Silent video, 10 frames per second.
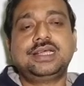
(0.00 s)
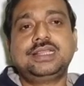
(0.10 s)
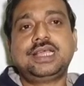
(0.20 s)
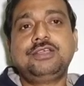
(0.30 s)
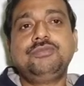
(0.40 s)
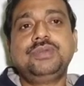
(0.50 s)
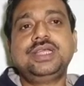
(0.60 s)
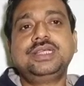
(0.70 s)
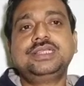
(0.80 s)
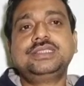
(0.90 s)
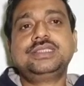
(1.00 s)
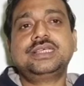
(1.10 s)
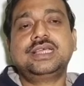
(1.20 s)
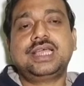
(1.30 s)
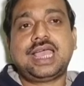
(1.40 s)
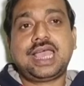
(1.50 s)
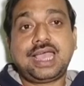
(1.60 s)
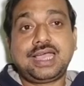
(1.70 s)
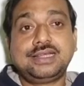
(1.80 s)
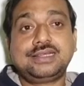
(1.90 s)
The humanities
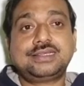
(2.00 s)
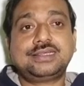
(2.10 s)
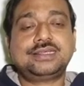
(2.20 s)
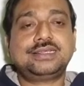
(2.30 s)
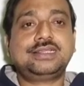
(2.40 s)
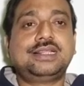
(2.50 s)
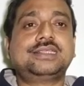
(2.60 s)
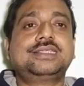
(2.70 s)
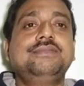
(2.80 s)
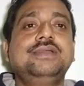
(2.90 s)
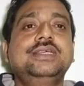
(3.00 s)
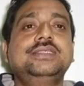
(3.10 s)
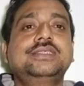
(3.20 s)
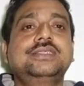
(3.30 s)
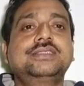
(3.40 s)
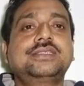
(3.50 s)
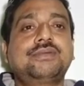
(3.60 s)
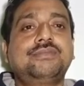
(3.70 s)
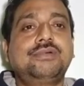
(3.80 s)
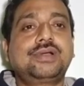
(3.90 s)
and the civilizations
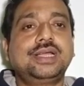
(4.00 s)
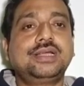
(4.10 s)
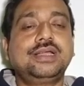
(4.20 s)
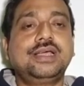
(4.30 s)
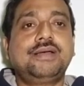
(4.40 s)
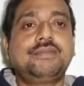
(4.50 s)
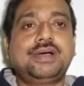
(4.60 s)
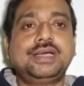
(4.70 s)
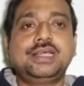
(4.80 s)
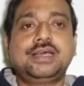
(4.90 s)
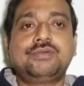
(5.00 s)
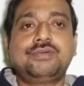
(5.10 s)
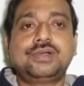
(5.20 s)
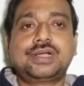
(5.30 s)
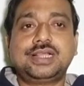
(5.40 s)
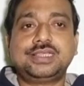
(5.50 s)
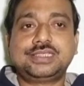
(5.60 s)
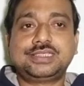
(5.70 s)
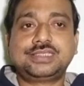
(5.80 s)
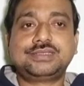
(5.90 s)
are broken by their own
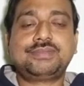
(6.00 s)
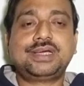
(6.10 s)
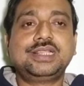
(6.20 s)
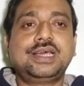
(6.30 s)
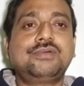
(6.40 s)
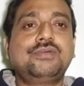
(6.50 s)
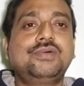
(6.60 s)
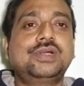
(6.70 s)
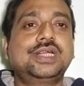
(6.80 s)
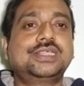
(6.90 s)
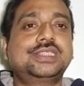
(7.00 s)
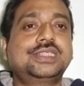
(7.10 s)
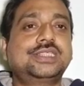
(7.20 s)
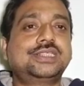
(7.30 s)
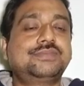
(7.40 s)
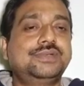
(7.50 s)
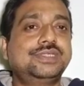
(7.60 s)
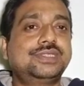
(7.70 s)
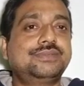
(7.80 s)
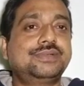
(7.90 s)
cultures, by their own restricted
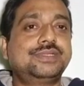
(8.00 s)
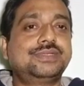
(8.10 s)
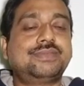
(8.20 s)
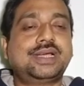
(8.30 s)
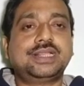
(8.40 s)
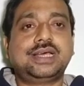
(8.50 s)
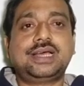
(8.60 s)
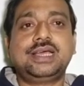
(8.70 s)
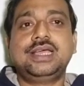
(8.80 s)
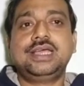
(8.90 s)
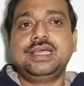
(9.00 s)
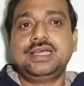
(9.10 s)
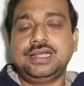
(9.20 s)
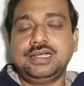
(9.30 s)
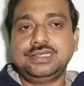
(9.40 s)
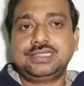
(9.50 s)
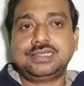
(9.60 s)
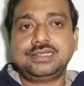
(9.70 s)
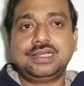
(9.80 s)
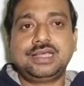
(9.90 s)
principles, by the
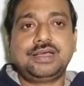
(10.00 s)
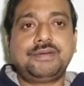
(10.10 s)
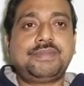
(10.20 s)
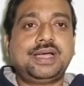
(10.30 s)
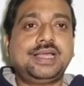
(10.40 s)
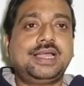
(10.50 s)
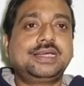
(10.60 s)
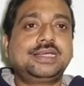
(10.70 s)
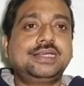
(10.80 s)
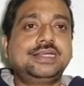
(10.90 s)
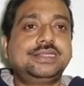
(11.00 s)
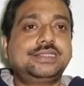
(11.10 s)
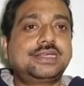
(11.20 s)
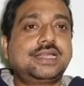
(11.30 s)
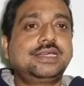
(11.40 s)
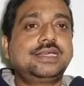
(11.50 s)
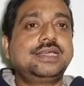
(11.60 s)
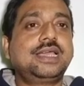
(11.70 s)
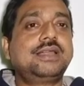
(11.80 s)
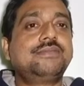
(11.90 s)
religion, by liking,
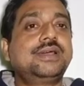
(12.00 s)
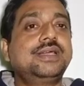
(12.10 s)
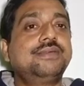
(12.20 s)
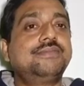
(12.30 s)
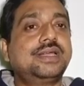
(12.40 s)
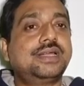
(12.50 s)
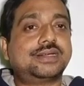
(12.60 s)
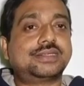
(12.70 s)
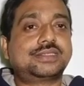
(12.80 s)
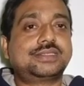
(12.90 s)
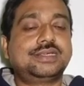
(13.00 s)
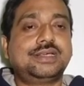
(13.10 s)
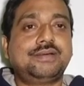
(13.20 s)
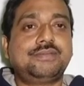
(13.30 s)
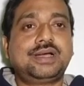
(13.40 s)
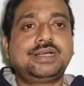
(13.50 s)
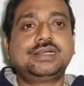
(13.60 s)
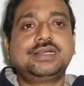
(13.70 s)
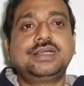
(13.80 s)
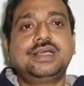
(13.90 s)
disliking and by manners.
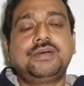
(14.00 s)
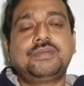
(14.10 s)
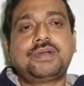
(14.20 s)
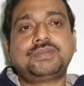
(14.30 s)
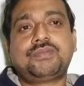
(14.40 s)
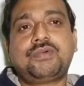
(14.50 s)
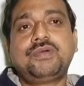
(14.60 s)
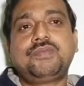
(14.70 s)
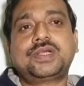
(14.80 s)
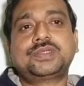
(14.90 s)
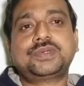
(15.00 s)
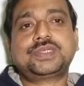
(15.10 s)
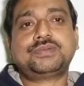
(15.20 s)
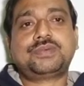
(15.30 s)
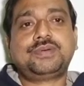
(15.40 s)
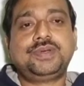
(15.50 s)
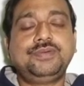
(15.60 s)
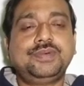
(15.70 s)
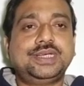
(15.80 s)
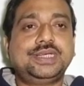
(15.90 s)
But from the broad perspective of
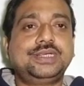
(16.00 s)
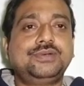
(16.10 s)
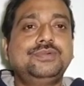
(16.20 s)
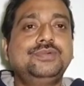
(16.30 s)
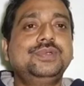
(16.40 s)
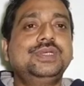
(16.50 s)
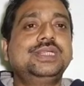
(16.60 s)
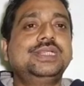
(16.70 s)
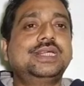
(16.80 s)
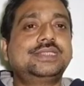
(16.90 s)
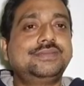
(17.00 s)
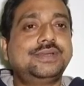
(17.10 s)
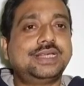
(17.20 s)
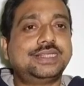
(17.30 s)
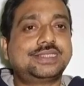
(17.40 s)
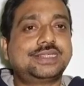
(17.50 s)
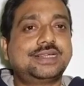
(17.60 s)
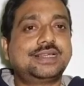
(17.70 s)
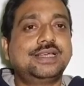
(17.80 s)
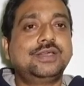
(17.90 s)
humanity, we the
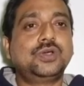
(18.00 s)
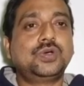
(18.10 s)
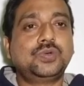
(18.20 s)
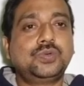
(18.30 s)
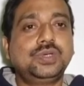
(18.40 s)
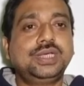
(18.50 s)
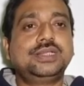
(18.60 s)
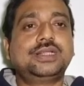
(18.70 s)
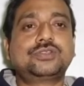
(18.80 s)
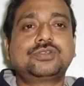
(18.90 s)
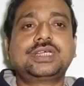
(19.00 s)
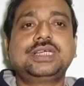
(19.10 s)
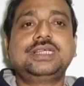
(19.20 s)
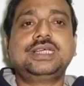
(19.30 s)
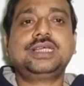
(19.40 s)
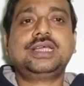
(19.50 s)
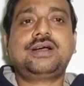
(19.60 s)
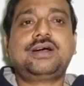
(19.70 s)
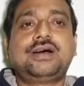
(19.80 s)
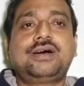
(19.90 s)
civilization, we the society
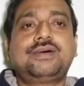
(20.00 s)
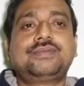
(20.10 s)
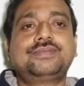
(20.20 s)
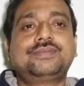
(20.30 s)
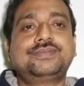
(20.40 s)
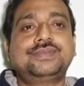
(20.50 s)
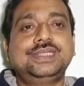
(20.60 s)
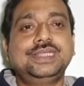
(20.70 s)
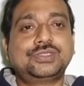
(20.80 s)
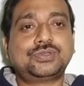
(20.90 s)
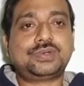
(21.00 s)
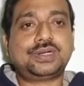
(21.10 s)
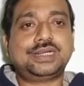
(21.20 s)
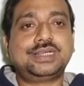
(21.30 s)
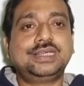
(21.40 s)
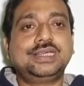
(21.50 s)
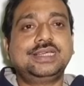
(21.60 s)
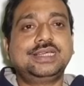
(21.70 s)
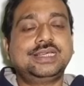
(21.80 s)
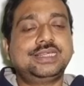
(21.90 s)
of this world
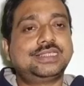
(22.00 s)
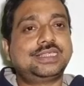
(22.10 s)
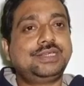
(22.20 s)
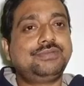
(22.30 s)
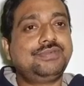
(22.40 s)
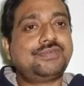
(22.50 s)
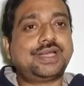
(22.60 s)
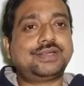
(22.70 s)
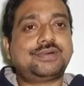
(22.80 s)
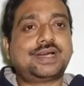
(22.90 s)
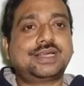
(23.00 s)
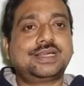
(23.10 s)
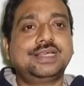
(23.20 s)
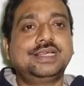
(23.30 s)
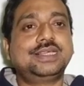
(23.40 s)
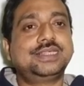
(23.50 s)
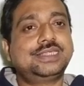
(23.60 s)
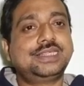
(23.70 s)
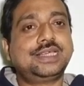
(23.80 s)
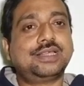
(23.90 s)
is unified one,
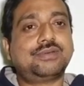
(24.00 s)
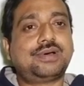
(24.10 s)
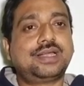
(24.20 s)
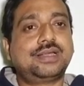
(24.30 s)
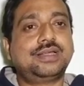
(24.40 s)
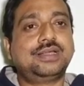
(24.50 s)
single one.